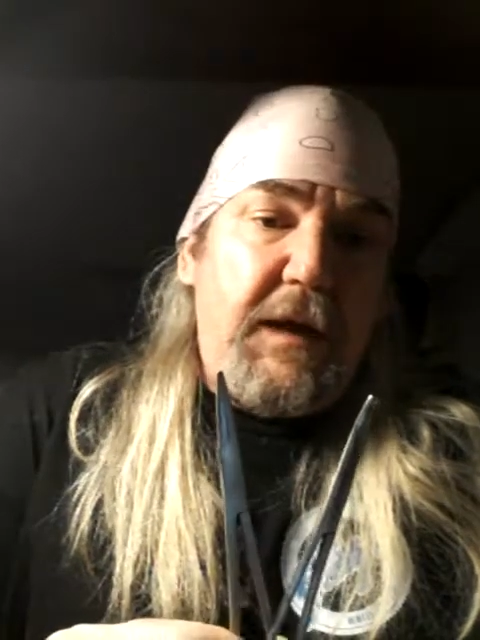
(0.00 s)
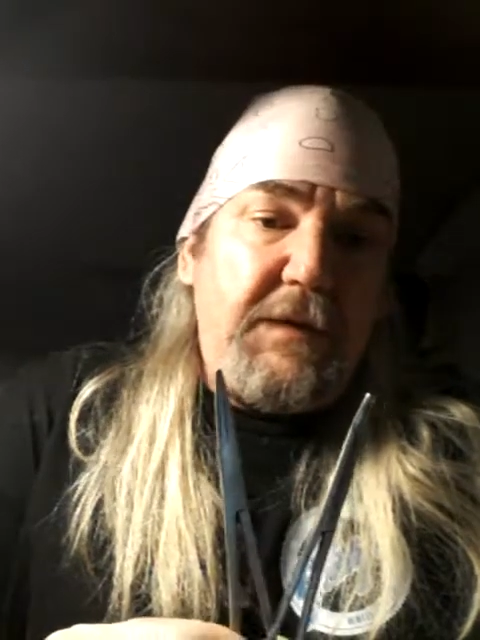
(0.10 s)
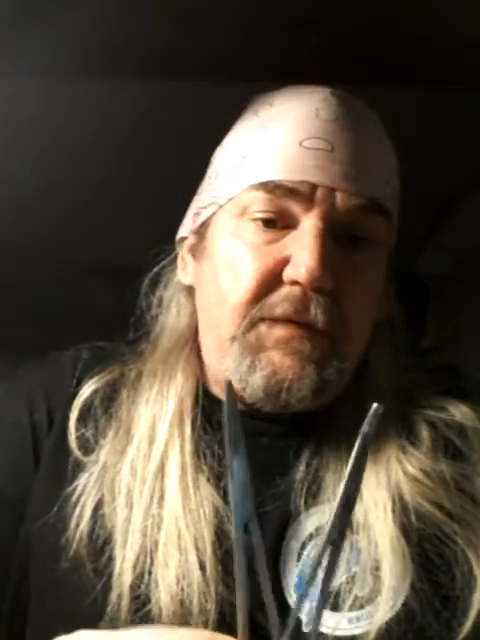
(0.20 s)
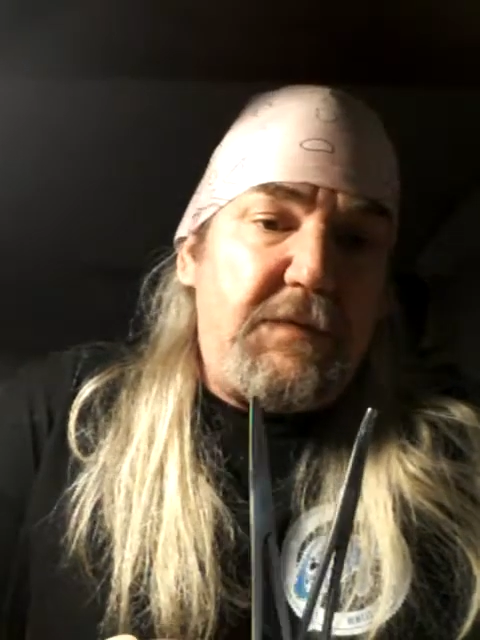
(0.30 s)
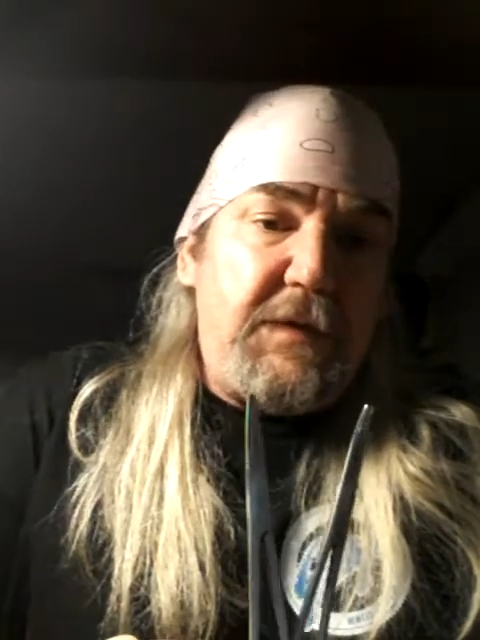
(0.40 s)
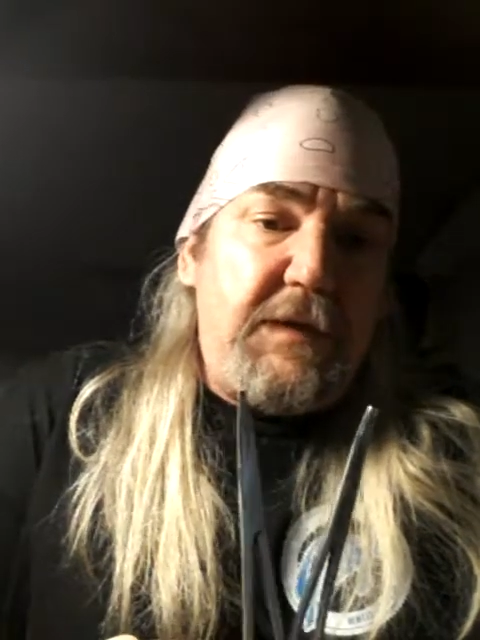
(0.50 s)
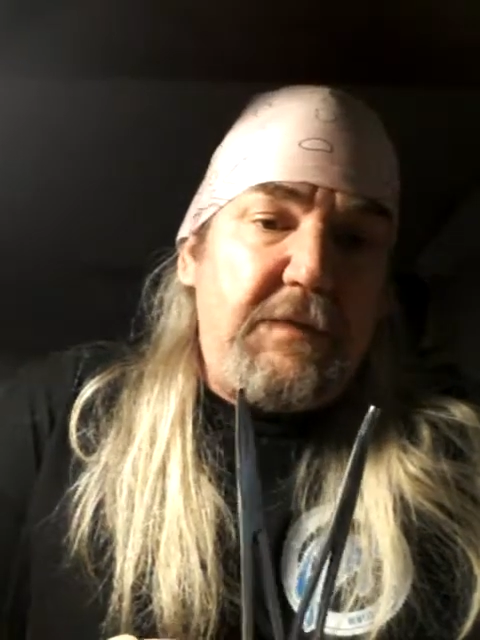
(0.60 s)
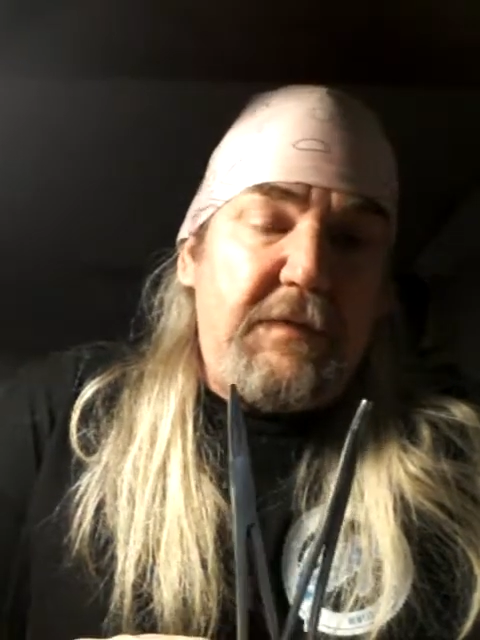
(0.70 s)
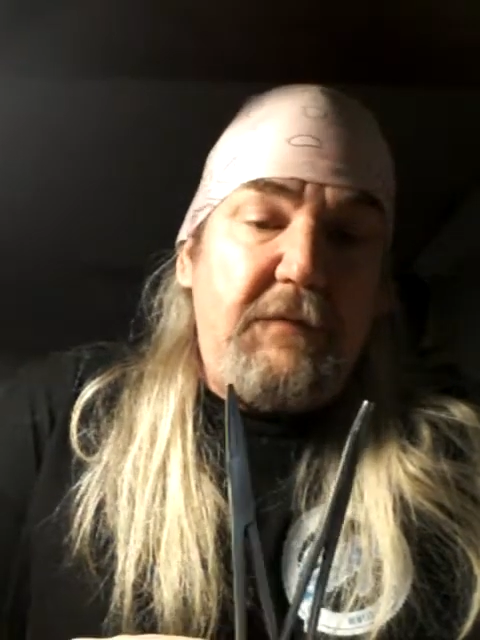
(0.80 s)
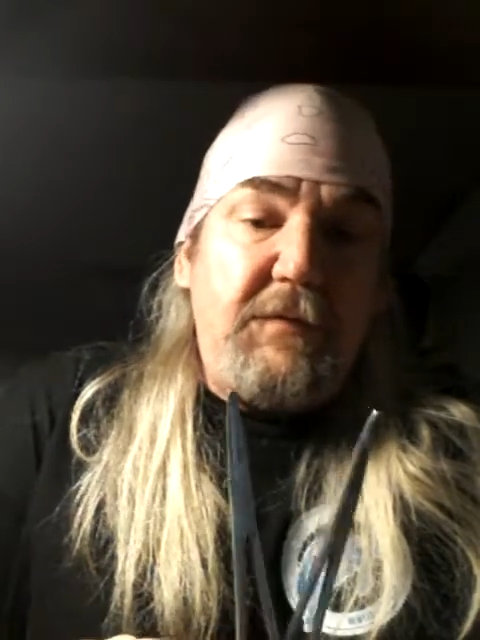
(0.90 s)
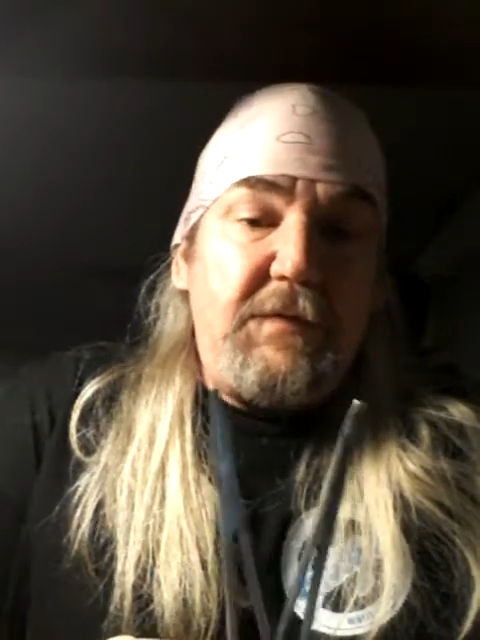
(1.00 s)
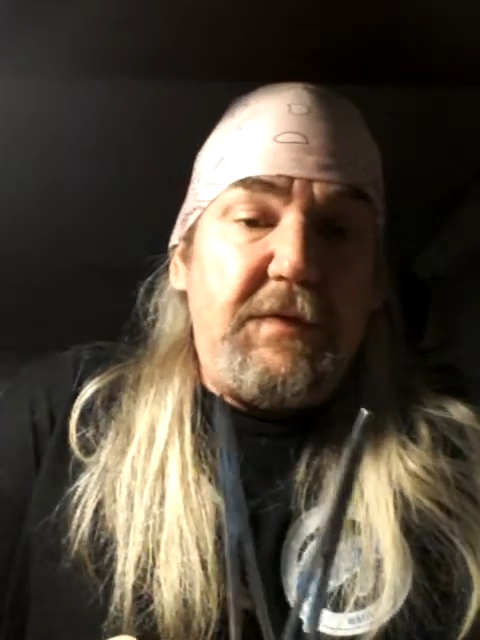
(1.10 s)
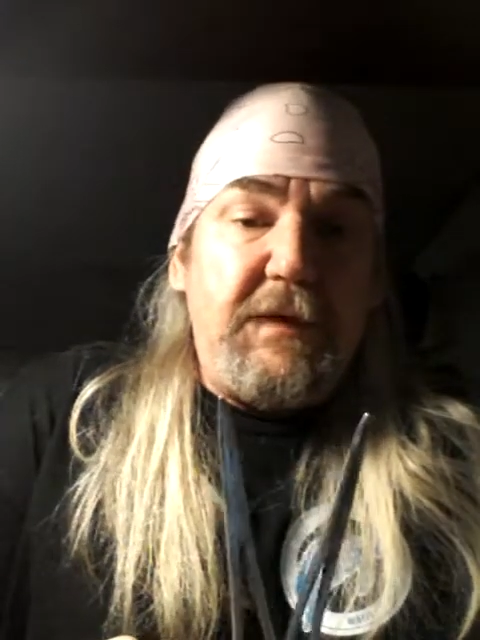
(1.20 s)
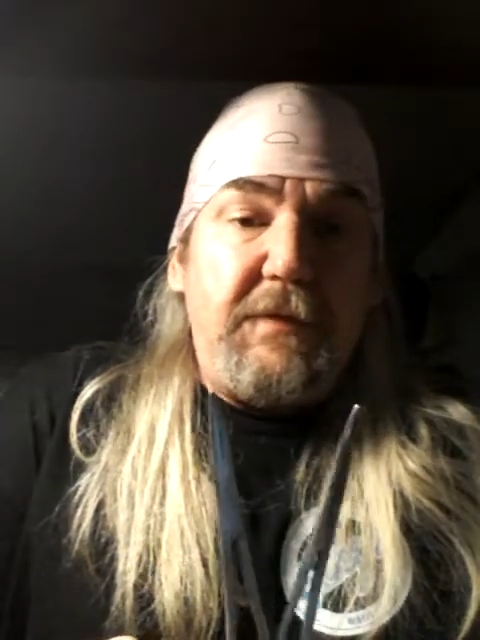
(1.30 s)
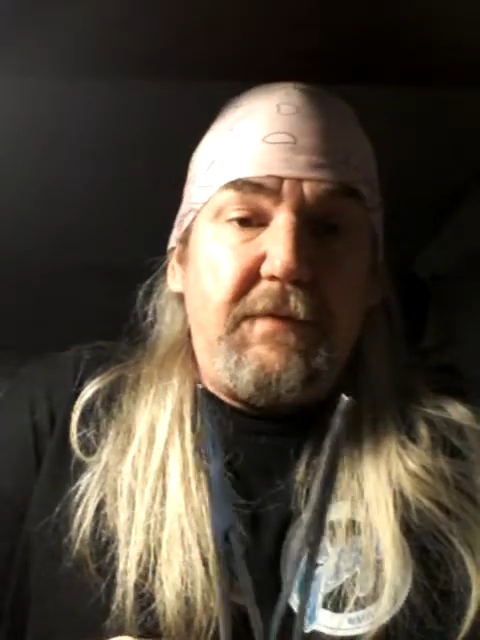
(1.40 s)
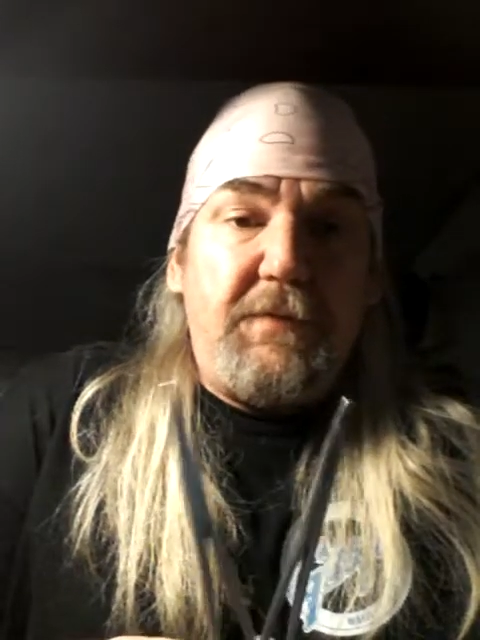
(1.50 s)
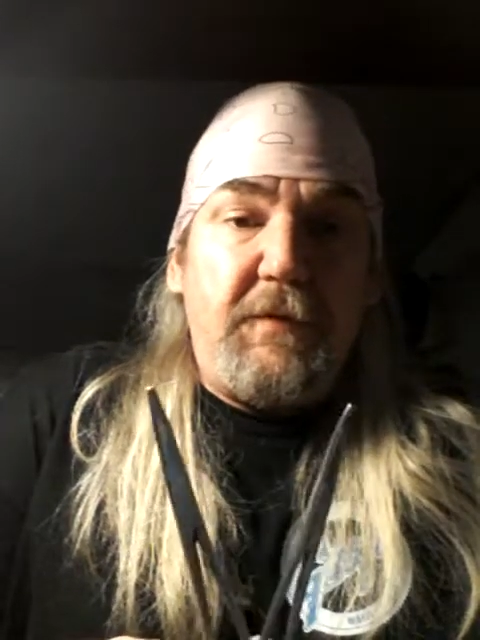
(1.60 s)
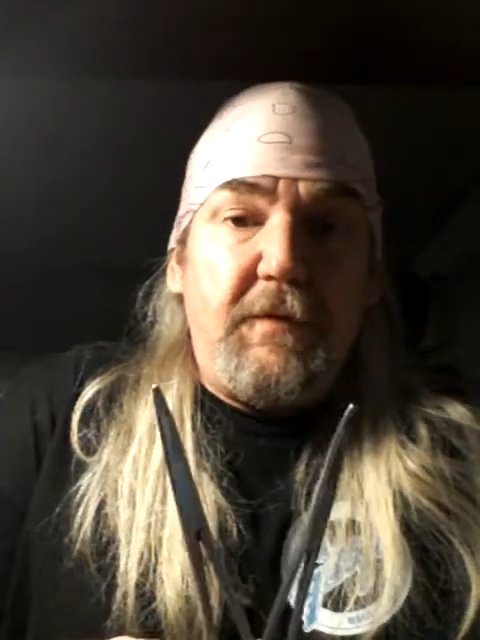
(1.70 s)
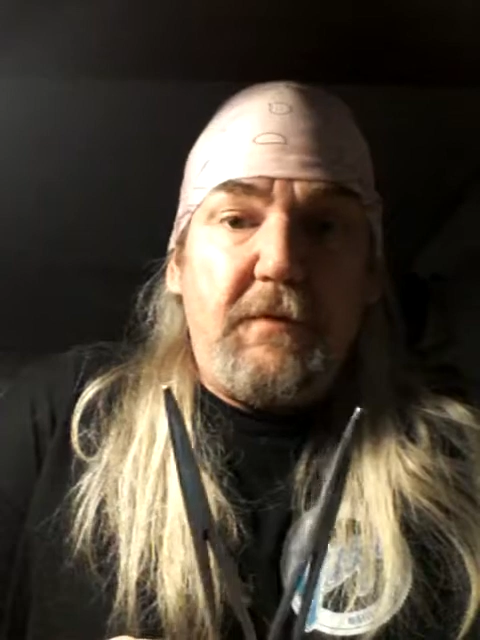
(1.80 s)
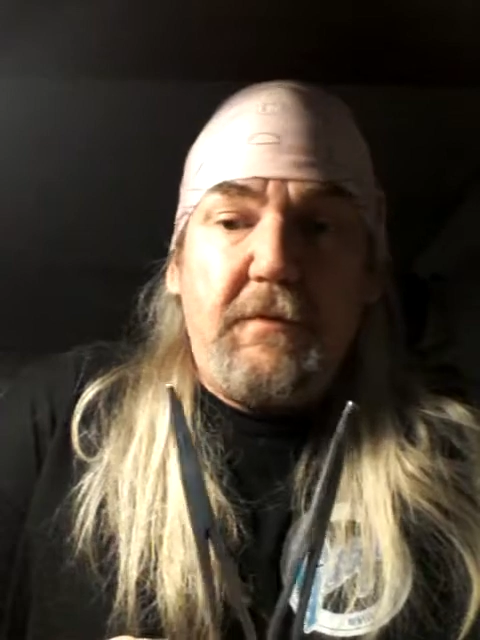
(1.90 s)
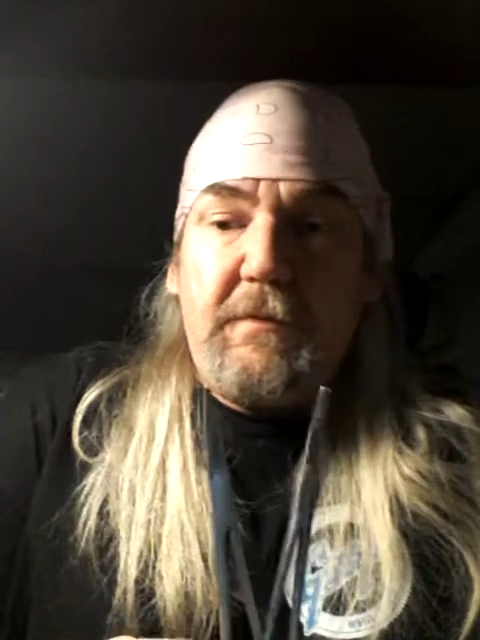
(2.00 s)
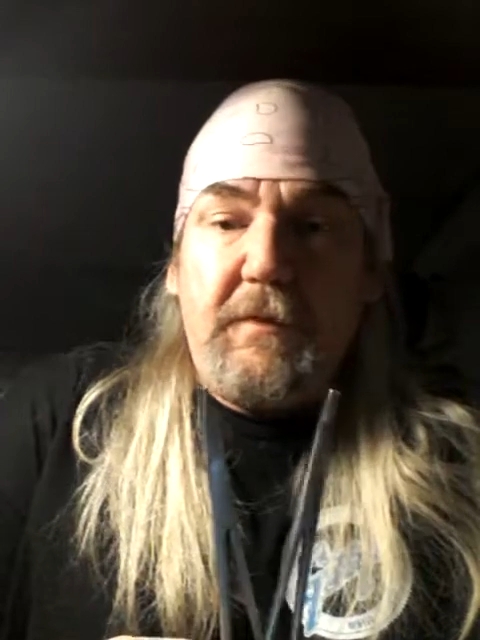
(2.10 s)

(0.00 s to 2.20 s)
I use these, and I've used these for